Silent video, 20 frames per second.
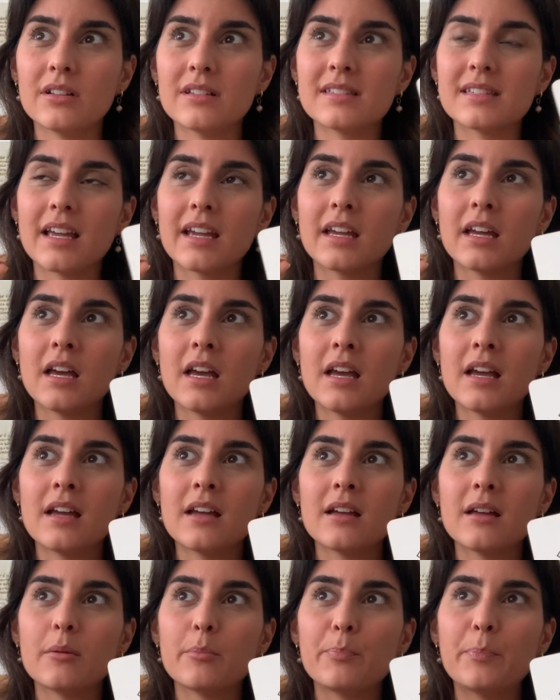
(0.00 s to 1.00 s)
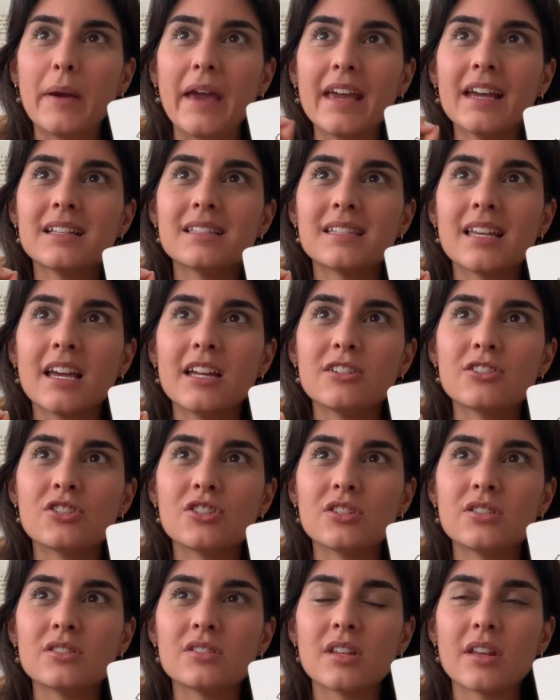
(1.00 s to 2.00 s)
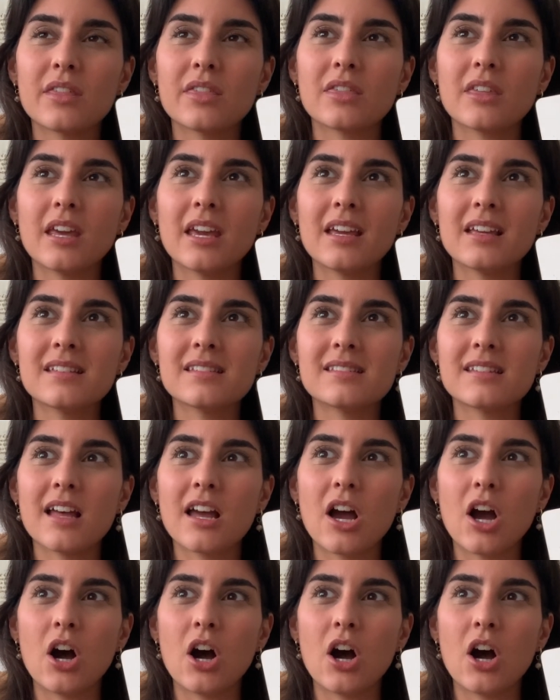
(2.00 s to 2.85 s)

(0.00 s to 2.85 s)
It's like pay attention to things that